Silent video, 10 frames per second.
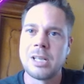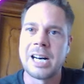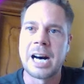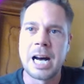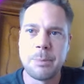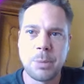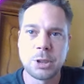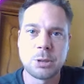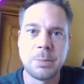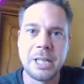high
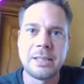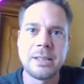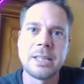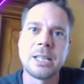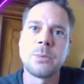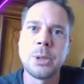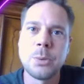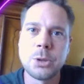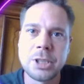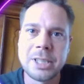possibility that we
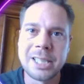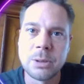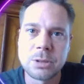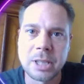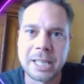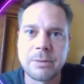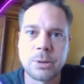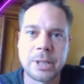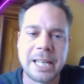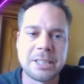will see downside
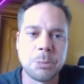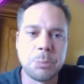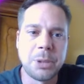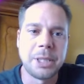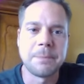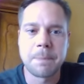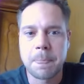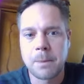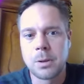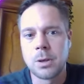for the S&P,
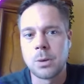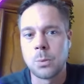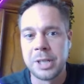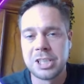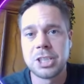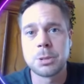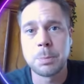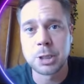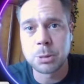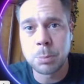which is
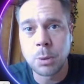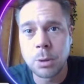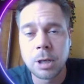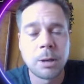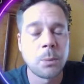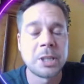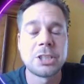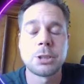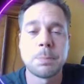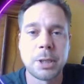possible, which
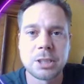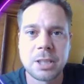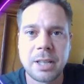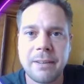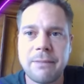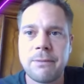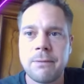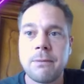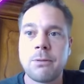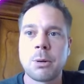is positive
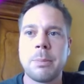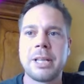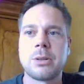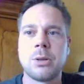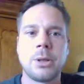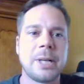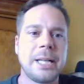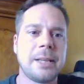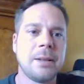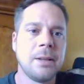for Bitcoin,
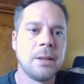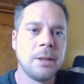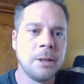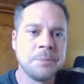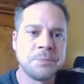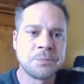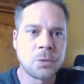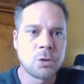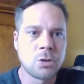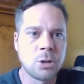right?
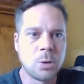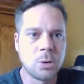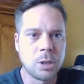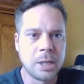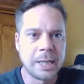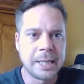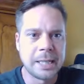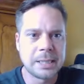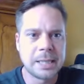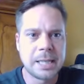So
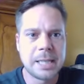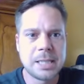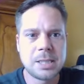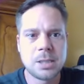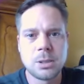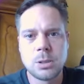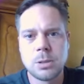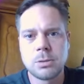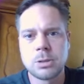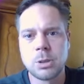again, guys,
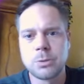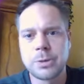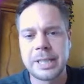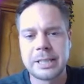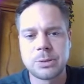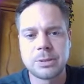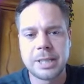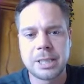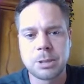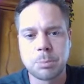don't forget to
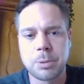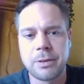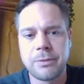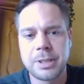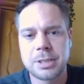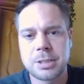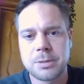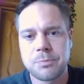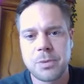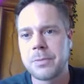take some
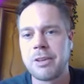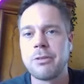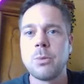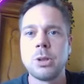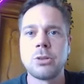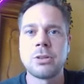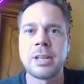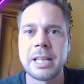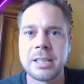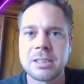profits. If you want to
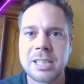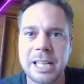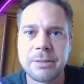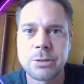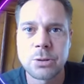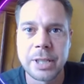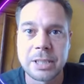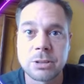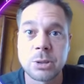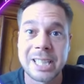take this kind of
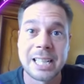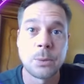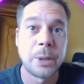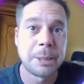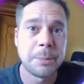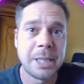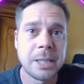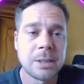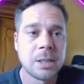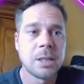trades together with
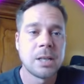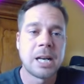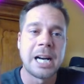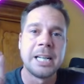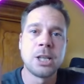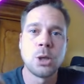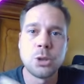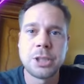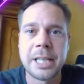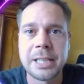me, I
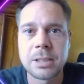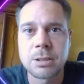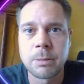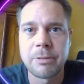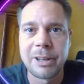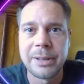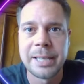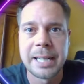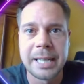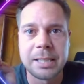negotiated some
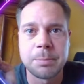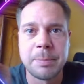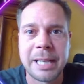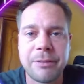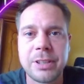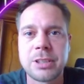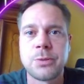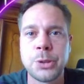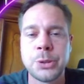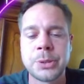very nice benefits
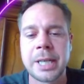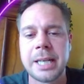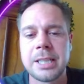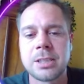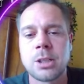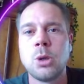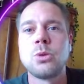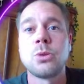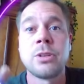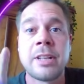for you guys. Go
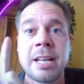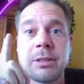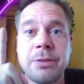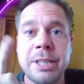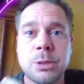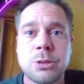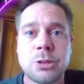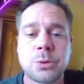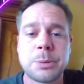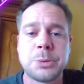to today's video's
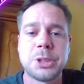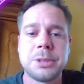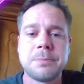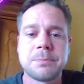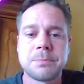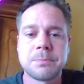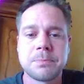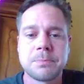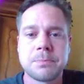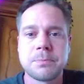description.
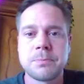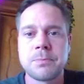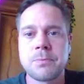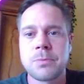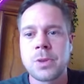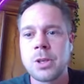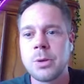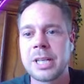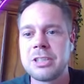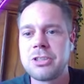
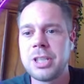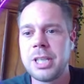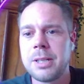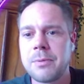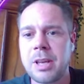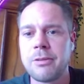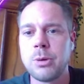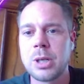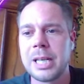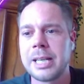You can see, if
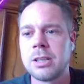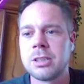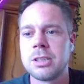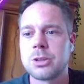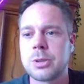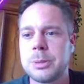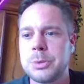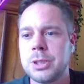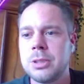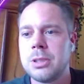you click on the
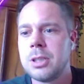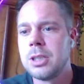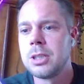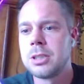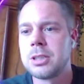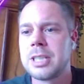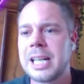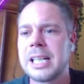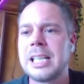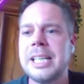description, the
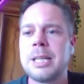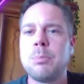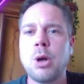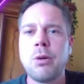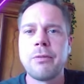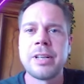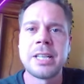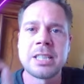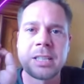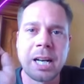second link,
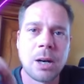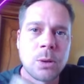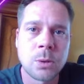Blovin, is now